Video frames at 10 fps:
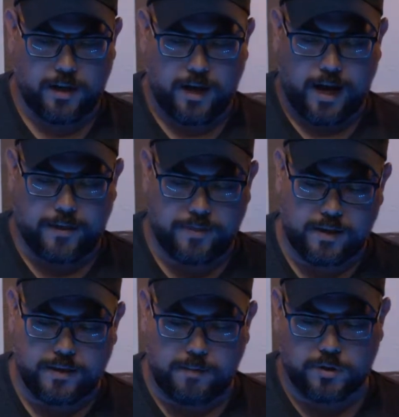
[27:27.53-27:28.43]
I
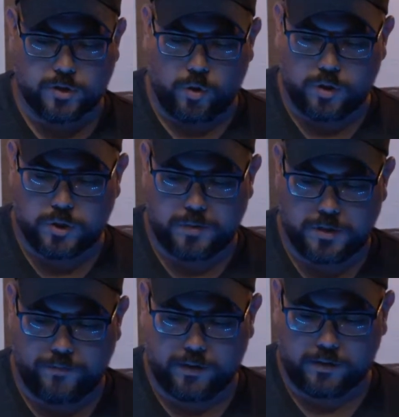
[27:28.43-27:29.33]
think that Muskoka
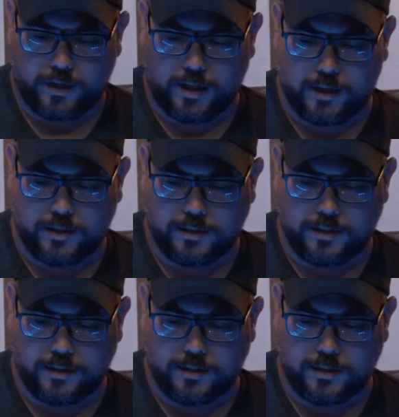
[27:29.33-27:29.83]
specifically